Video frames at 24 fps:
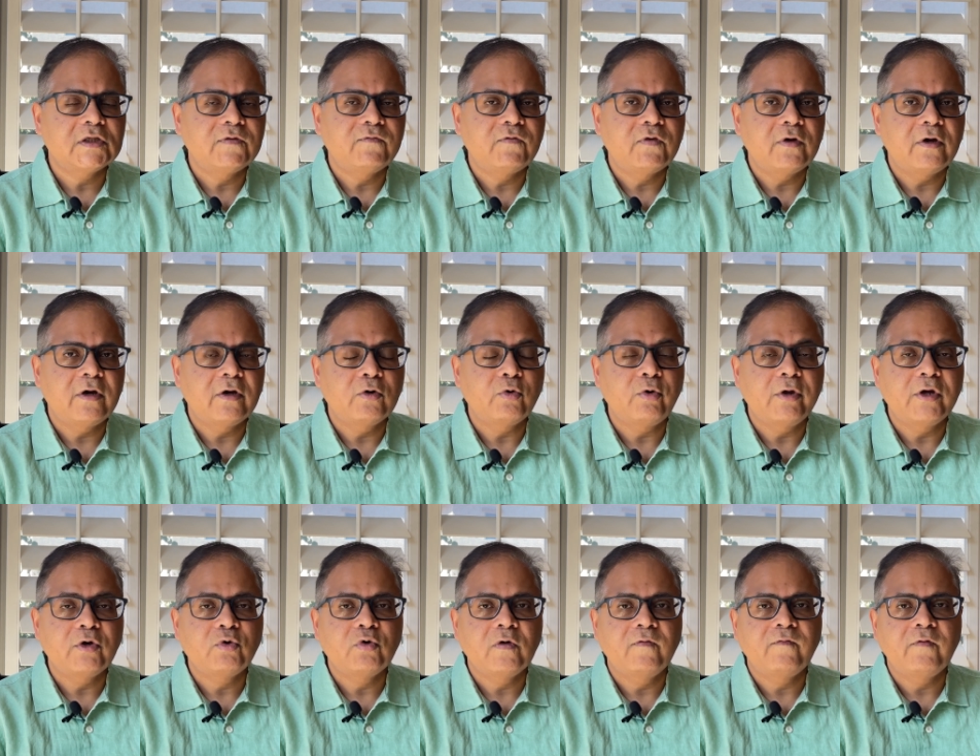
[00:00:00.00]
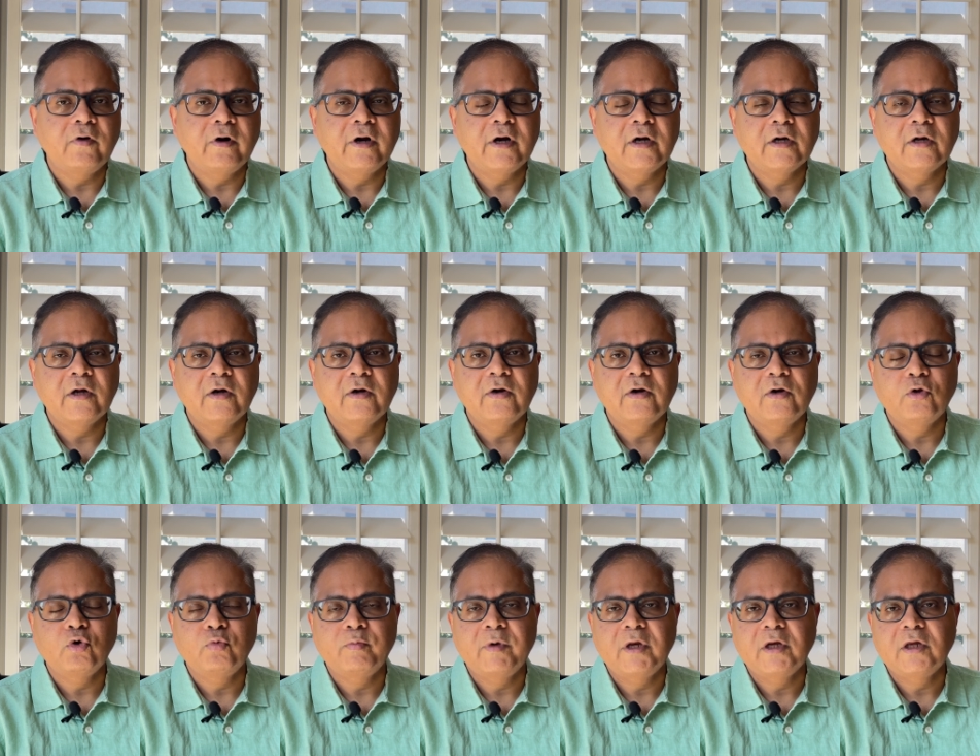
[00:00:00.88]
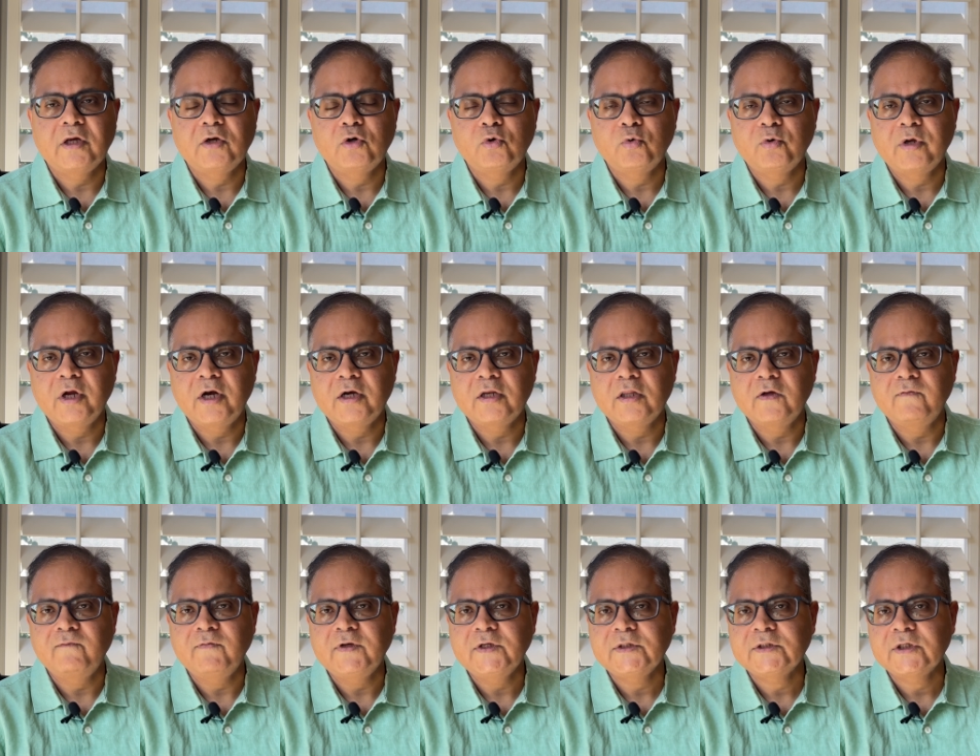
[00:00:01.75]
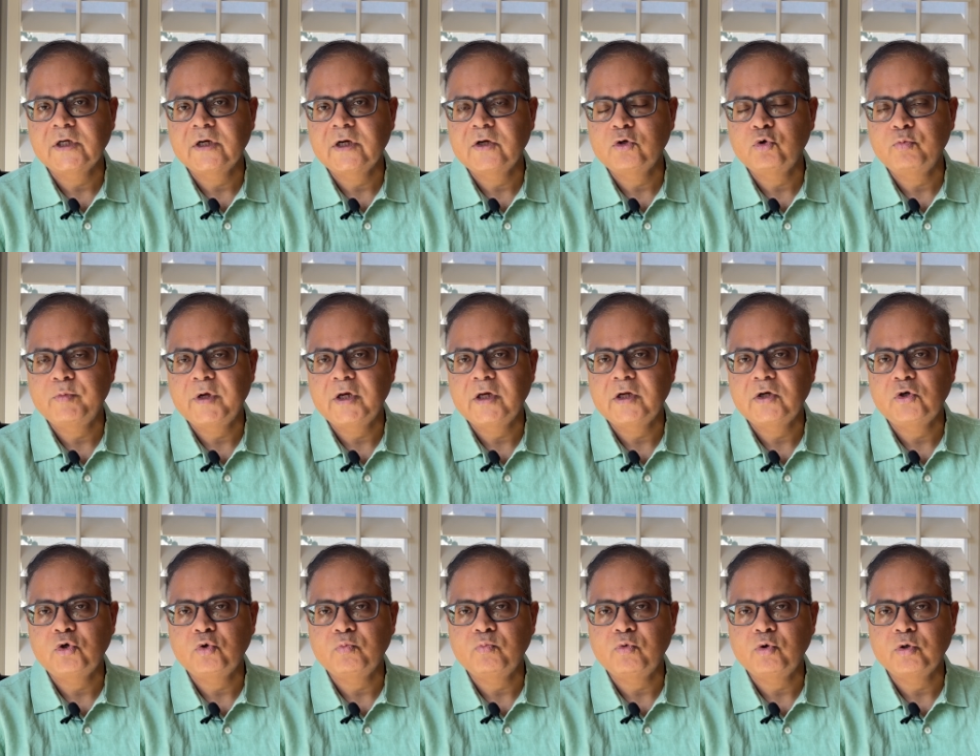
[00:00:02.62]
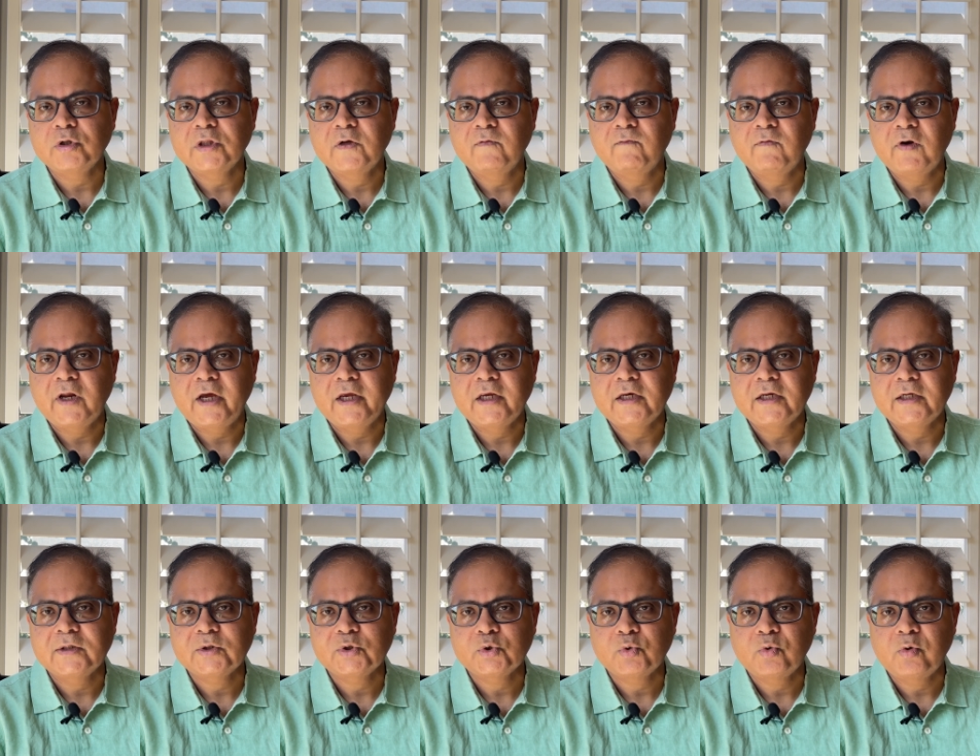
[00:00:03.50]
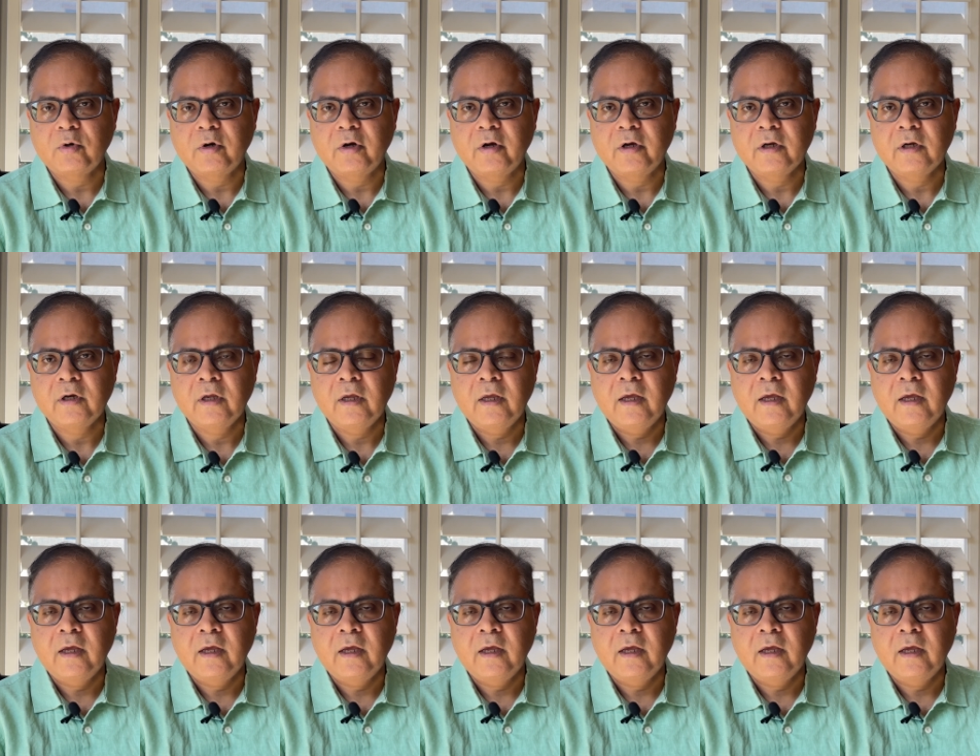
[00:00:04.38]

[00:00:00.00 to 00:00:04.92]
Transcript: If you are going to a foreign country, you may need to get the visa, you may need to book the flight and so on.